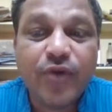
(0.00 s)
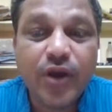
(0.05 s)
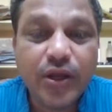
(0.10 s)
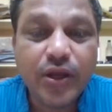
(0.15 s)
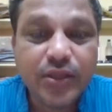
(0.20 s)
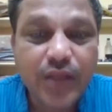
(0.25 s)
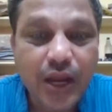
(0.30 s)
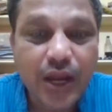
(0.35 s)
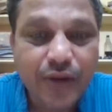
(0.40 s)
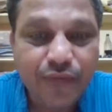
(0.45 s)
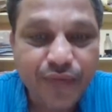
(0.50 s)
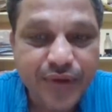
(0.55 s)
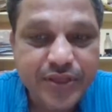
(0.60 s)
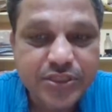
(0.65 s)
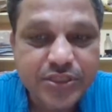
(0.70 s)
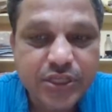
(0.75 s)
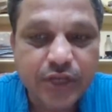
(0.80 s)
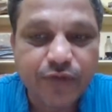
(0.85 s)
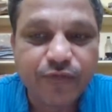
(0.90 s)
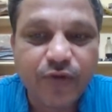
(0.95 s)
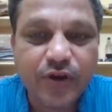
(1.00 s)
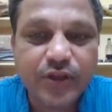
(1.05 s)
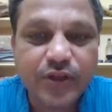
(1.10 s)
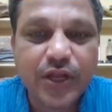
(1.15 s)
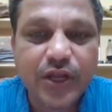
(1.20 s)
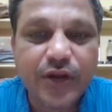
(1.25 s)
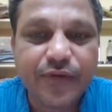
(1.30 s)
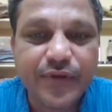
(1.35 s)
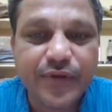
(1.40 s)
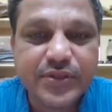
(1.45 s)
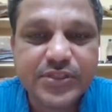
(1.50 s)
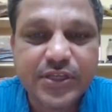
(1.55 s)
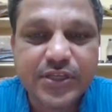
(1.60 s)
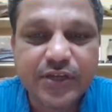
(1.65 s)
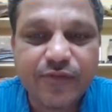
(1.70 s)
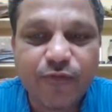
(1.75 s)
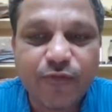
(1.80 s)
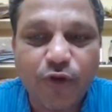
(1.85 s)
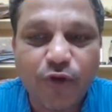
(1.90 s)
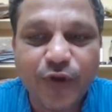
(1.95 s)
For that reason,
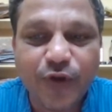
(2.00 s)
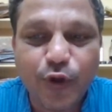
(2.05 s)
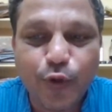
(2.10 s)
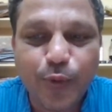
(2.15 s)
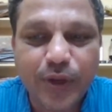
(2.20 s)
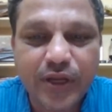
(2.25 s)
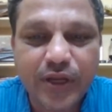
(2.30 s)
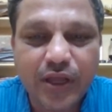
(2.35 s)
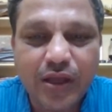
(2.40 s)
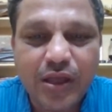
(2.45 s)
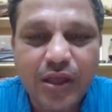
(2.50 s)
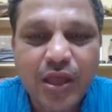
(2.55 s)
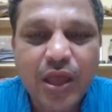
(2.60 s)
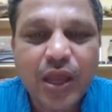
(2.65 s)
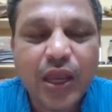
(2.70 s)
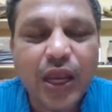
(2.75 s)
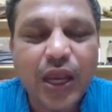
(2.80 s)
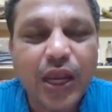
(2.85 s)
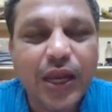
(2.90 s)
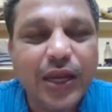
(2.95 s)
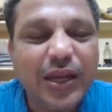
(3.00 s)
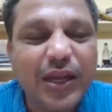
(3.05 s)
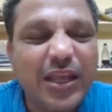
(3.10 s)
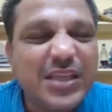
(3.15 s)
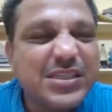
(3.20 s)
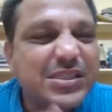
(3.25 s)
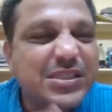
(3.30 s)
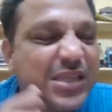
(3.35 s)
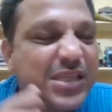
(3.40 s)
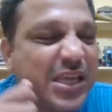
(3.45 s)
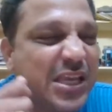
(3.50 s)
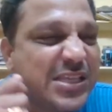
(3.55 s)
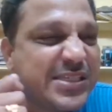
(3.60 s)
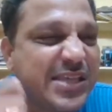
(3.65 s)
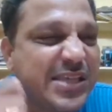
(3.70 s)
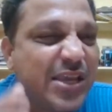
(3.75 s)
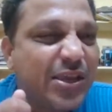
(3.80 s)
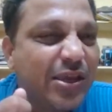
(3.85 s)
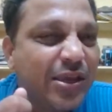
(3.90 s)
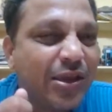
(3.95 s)
what we do better, it is
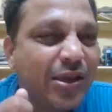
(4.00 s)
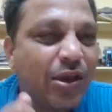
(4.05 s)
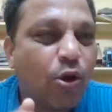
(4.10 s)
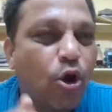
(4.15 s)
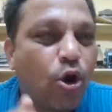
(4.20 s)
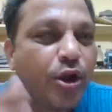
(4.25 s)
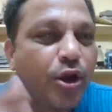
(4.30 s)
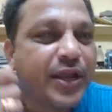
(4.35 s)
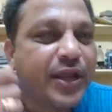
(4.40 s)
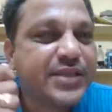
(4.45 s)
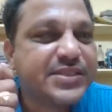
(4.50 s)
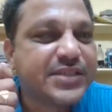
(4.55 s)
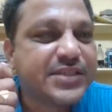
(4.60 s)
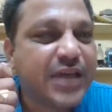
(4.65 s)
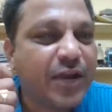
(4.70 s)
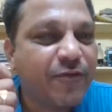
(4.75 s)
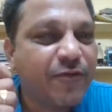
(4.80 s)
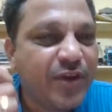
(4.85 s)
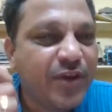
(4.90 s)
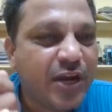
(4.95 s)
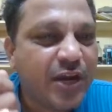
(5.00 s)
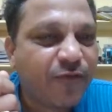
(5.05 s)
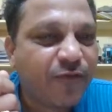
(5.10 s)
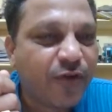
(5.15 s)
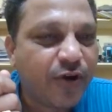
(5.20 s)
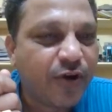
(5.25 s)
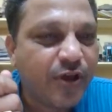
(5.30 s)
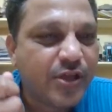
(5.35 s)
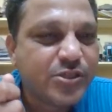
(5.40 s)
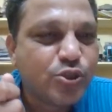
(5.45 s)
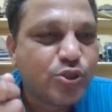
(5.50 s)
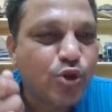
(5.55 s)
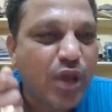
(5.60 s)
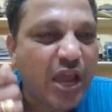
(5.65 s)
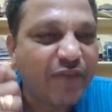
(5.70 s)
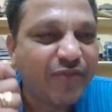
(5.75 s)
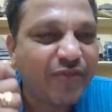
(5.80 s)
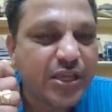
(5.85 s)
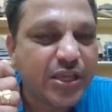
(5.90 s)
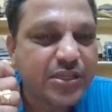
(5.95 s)
easy or it is convenient for us to
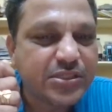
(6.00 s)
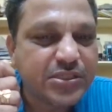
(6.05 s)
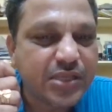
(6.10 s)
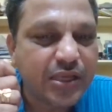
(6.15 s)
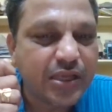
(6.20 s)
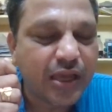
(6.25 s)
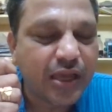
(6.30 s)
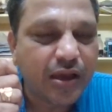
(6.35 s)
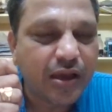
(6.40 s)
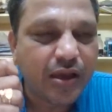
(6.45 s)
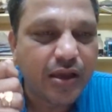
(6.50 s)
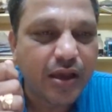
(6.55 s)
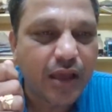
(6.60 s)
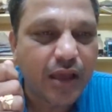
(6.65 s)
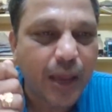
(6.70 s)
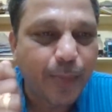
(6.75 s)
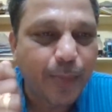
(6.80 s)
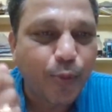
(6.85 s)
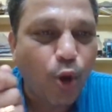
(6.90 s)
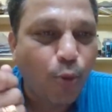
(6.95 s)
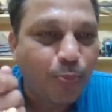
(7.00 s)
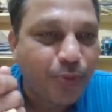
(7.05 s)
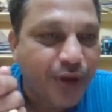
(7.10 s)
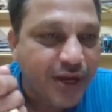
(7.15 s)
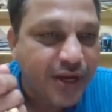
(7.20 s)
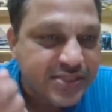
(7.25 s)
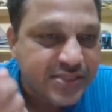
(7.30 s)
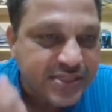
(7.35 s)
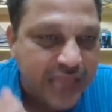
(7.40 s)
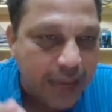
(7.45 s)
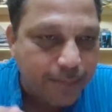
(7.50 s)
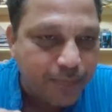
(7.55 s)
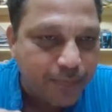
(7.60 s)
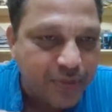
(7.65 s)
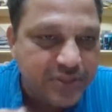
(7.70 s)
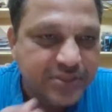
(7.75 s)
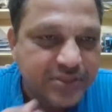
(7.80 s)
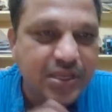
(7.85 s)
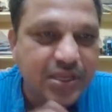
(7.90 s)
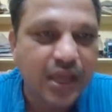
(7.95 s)
have a appropriate
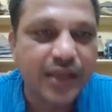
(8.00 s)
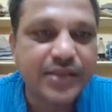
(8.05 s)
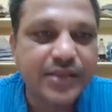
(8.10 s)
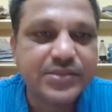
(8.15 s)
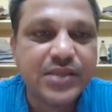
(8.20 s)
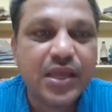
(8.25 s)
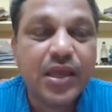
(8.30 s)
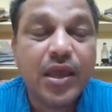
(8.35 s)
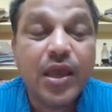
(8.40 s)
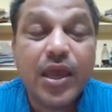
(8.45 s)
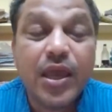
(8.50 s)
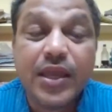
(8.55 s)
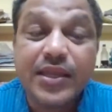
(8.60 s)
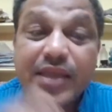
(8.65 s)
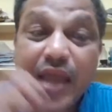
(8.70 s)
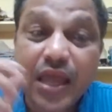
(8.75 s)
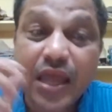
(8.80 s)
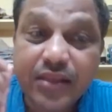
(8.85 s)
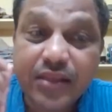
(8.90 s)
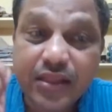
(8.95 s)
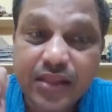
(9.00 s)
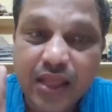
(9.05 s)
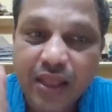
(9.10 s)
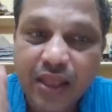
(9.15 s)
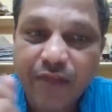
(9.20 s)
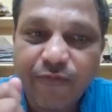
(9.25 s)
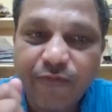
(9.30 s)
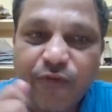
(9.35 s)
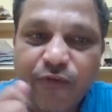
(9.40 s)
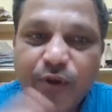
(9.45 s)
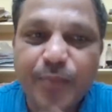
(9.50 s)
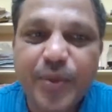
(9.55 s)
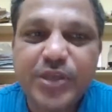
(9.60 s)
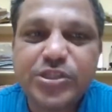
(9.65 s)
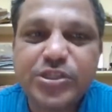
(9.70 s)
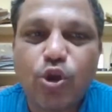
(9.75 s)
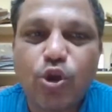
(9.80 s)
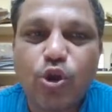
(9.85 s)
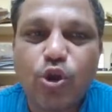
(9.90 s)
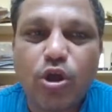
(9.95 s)
sample size, gather the
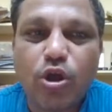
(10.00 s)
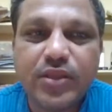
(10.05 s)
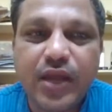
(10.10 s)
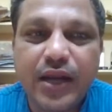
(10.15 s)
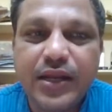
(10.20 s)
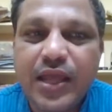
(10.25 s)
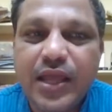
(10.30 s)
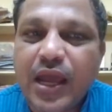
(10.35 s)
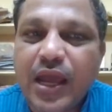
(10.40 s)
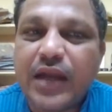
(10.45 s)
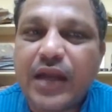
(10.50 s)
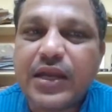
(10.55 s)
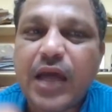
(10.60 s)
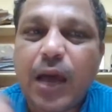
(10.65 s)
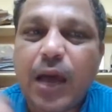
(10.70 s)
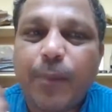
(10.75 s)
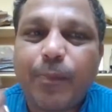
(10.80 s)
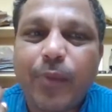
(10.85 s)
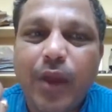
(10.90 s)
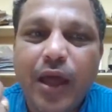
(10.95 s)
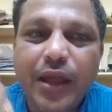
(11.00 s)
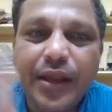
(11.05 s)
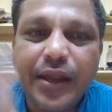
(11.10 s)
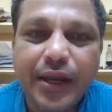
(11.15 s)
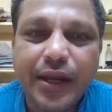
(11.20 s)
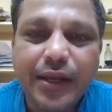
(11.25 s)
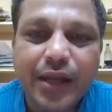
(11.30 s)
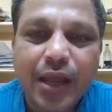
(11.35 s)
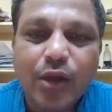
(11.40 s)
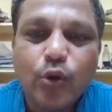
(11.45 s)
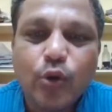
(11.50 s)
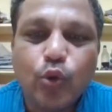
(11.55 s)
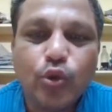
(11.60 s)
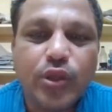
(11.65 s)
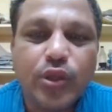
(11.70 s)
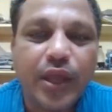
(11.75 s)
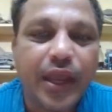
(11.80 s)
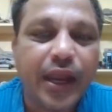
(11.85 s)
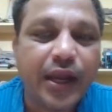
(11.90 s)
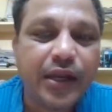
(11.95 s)
information on that, and apply it
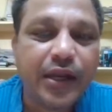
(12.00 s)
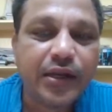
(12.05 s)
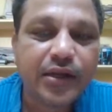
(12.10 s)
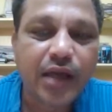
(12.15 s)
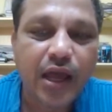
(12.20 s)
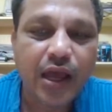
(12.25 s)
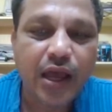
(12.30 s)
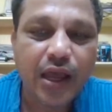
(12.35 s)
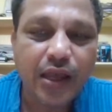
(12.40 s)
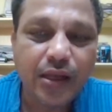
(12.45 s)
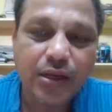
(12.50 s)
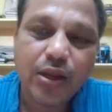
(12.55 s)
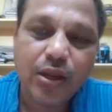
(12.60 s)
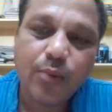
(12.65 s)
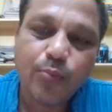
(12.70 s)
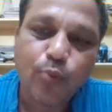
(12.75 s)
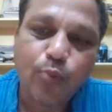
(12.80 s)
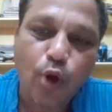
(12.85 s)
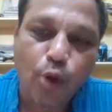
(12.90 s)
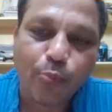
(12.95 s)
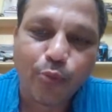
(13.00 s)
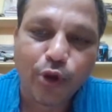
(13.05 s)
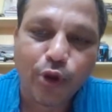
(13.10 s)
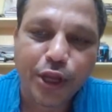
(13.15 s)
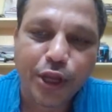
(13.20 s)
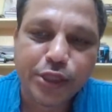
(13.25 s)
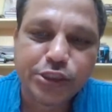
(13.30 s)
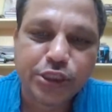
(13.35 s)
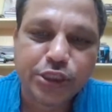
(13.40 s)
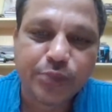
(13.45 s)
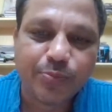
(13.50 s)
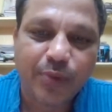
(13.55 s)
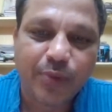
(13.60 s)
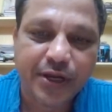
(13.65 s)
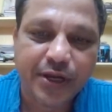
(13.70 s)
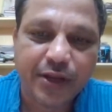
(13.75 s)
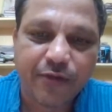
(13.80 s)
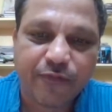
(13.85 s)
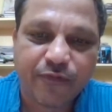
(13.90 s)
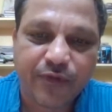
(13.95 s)
to the entire population,
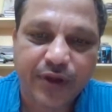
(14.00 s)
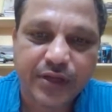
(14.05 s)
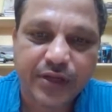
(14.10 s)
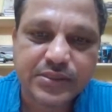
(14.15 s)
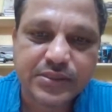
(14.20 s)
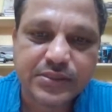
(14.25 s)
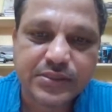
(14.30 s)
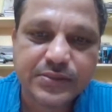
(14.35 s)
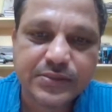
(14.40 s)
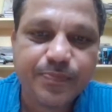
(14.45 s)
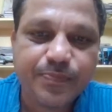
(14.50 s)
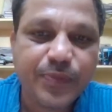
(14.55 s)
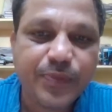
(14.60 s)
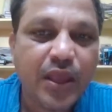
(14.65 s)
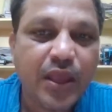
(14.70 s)
my dear friends.